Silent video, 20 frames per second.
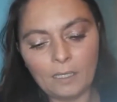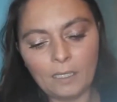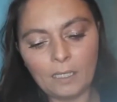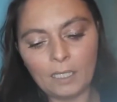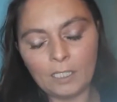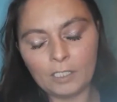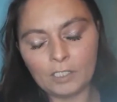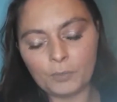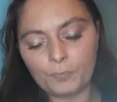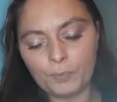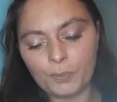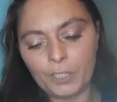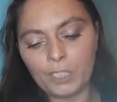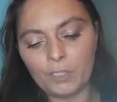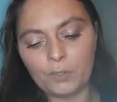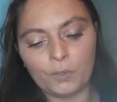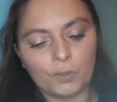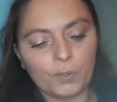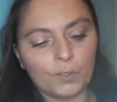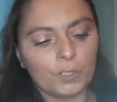it's pretty
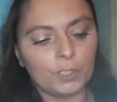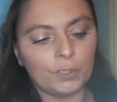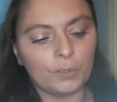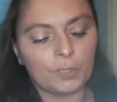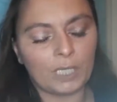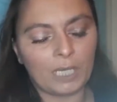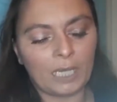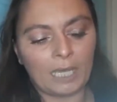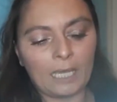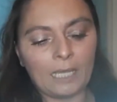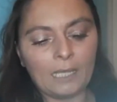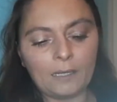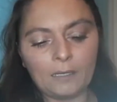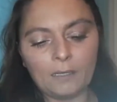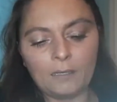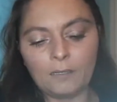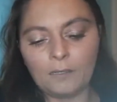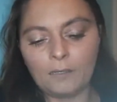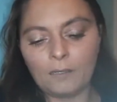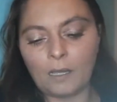cool. You get
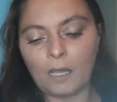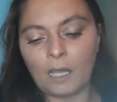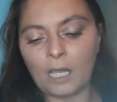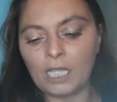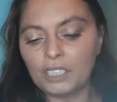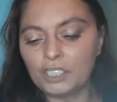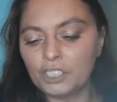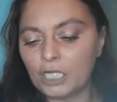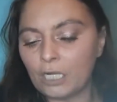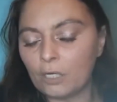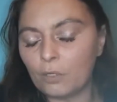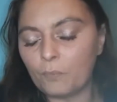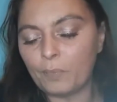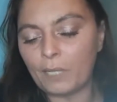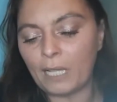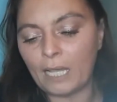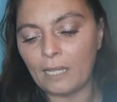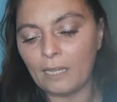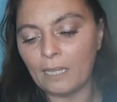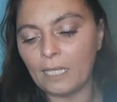eyeshadow
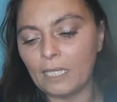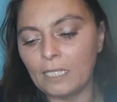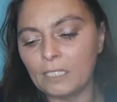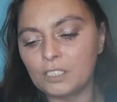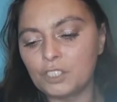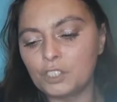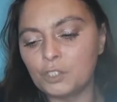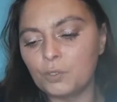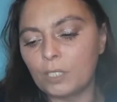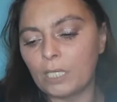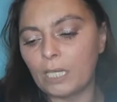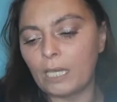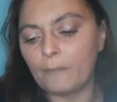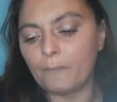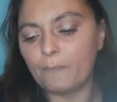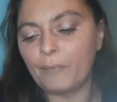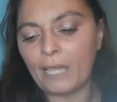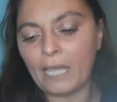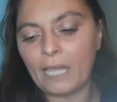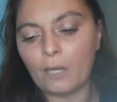palettes, you get
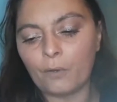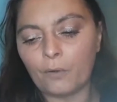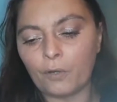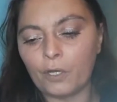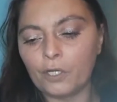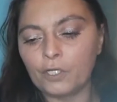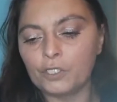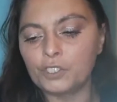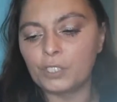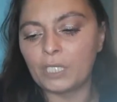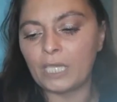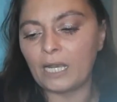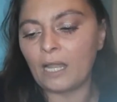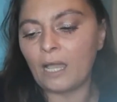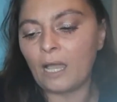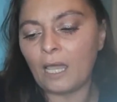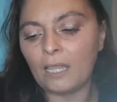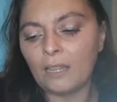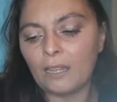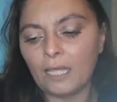powders, you get
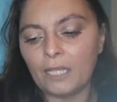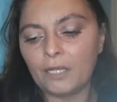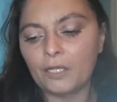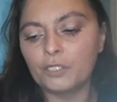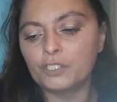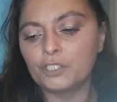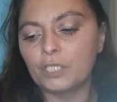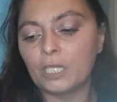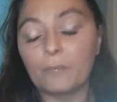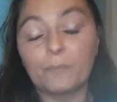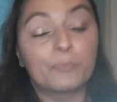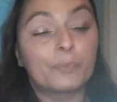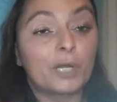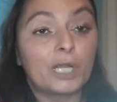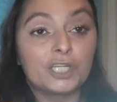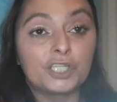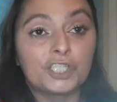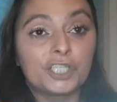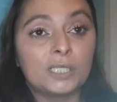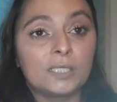highlighters, you get
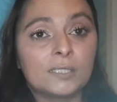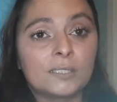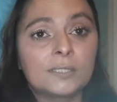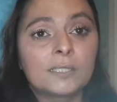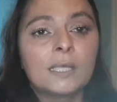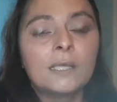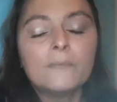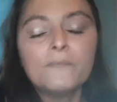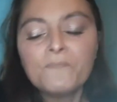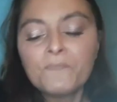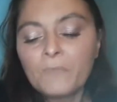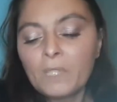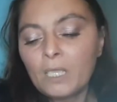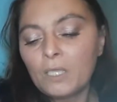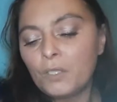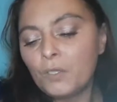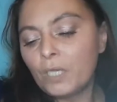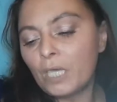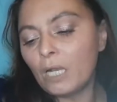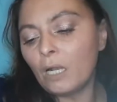brushes.
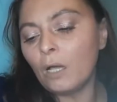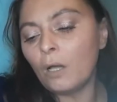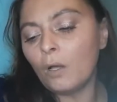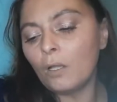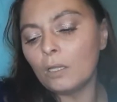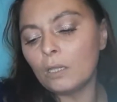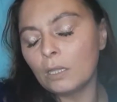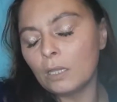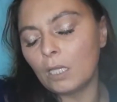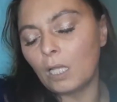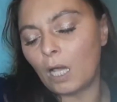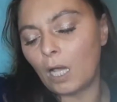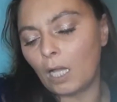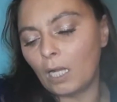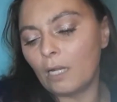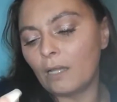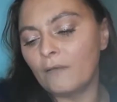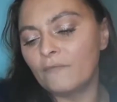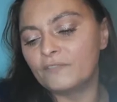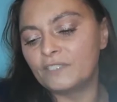You get a
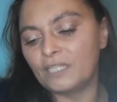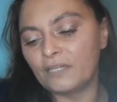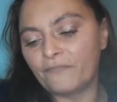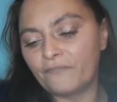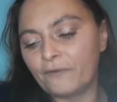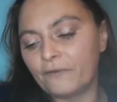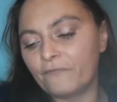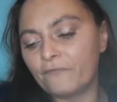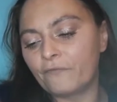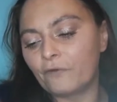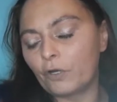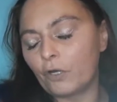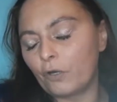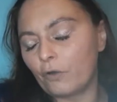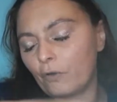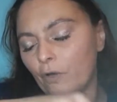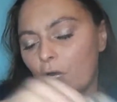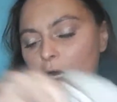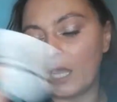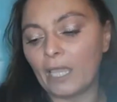lot of different
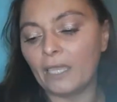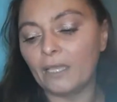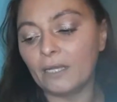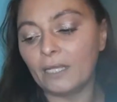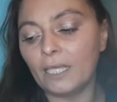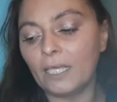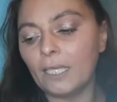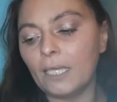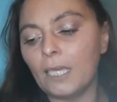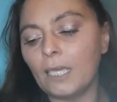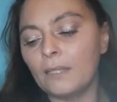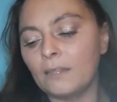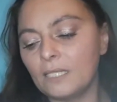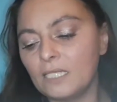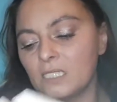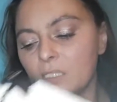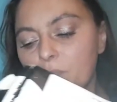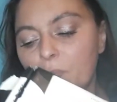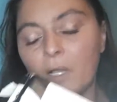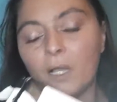variety in
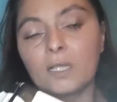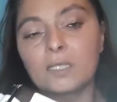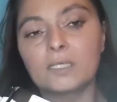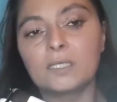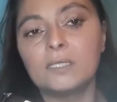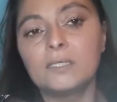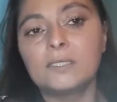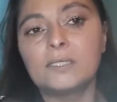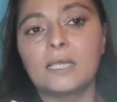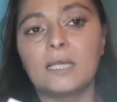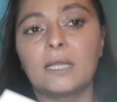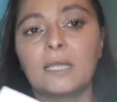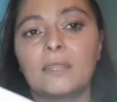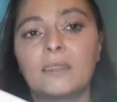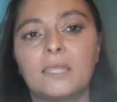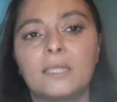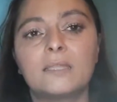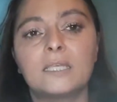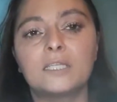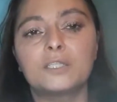these boxes, and I
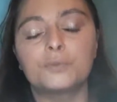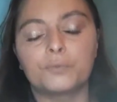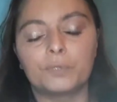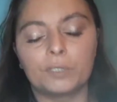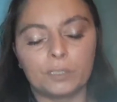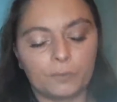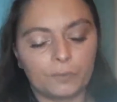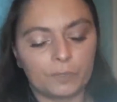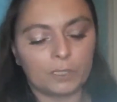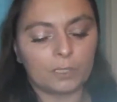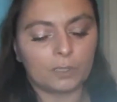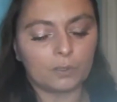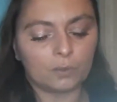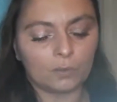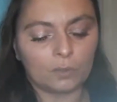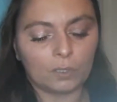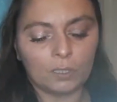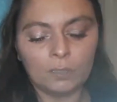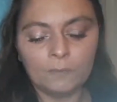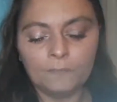think that's really, really
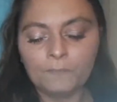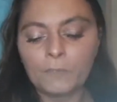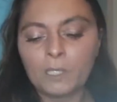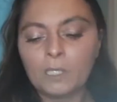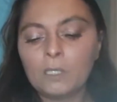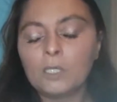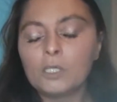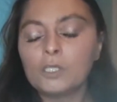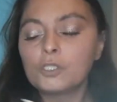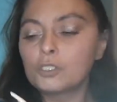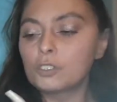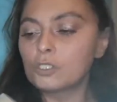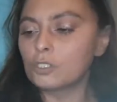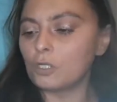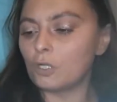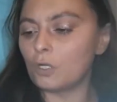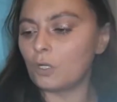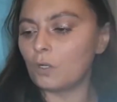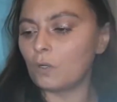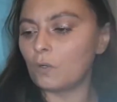cool.
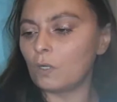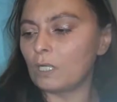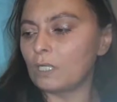So